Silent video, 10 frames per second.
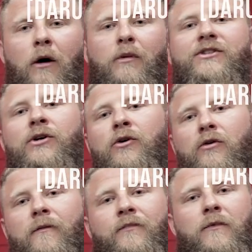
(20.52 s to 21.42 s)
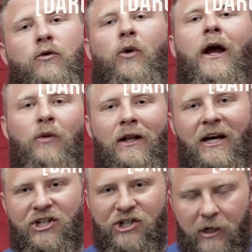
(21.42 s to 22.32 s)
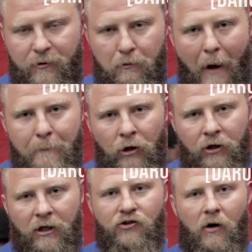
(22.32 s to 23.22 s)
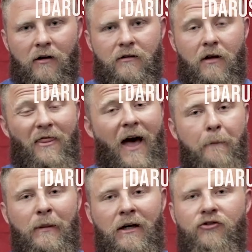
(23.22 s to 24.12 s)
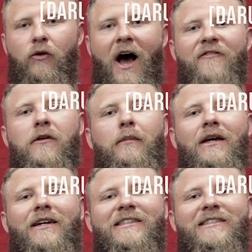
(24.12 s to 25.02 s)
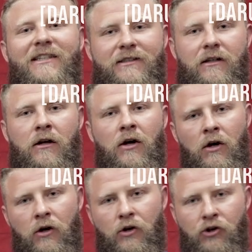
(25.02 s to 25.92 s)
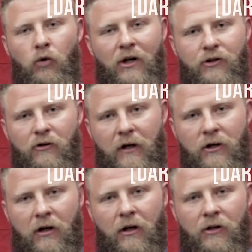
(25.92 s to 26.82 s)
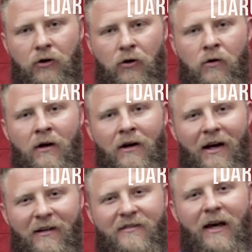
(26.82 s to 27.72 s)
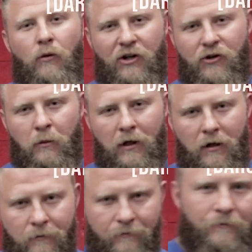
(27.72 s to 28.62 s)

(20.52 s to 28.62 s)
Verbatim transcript: number two, create relationships by building trust. That means you have to be consistent. Do what you say you're gonna do and say what you mean